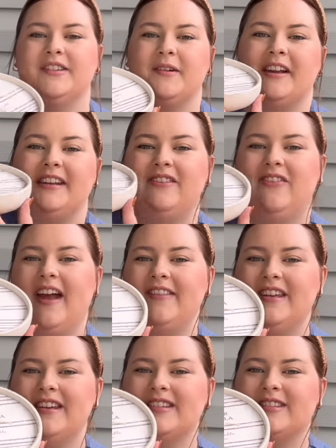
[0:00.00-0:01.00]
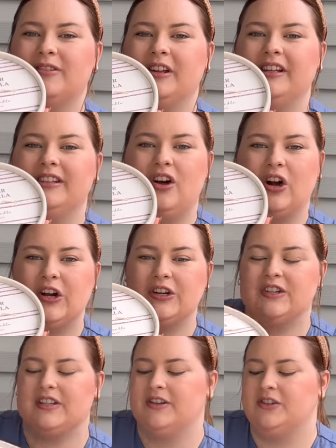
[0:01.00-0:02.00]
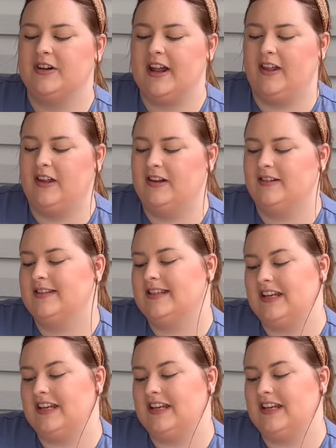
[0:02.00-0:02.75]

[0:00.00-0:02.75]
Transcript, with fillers: So I did find this really large Centronella,